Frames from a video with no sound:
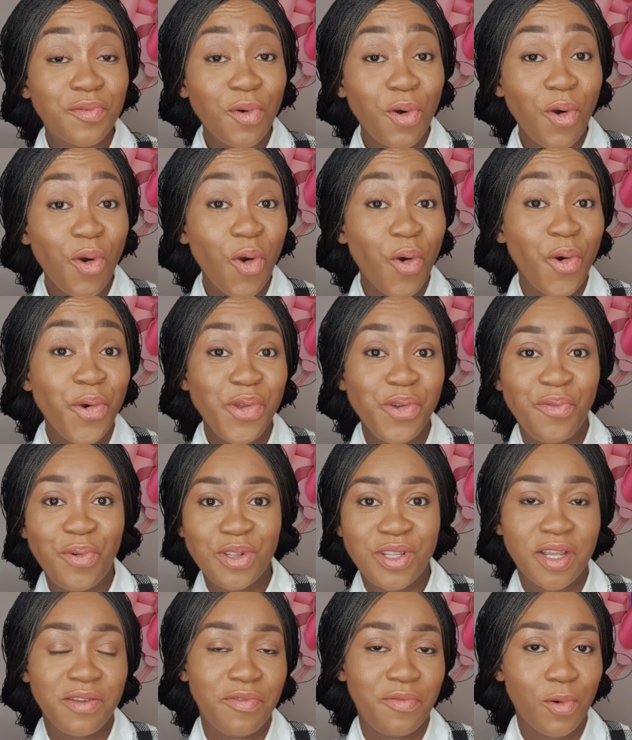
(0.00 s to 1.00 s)
for or you
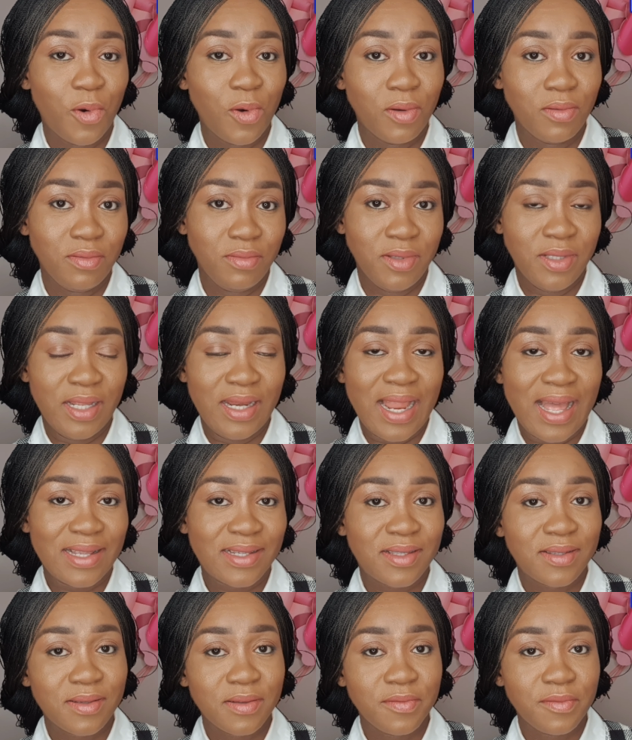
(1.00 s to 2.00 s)
voted for in the
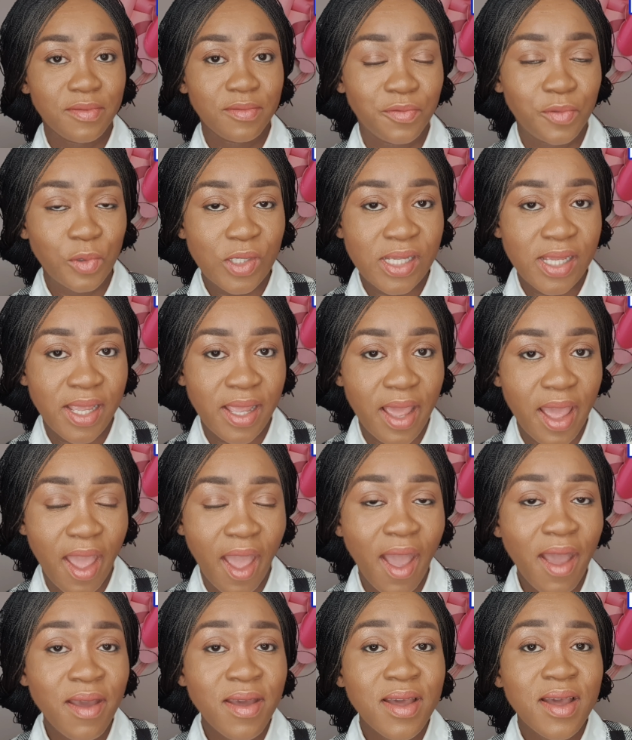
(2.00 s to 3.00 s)
last voting
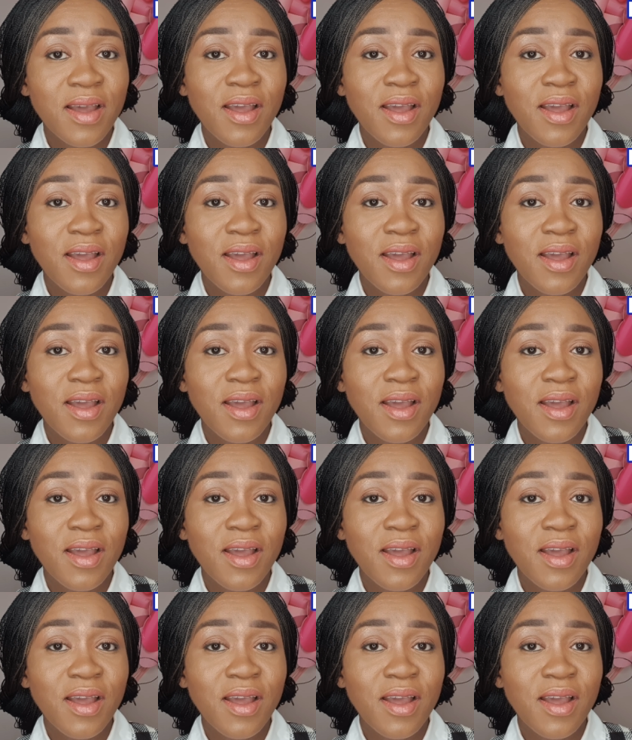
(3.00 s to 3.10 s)
year.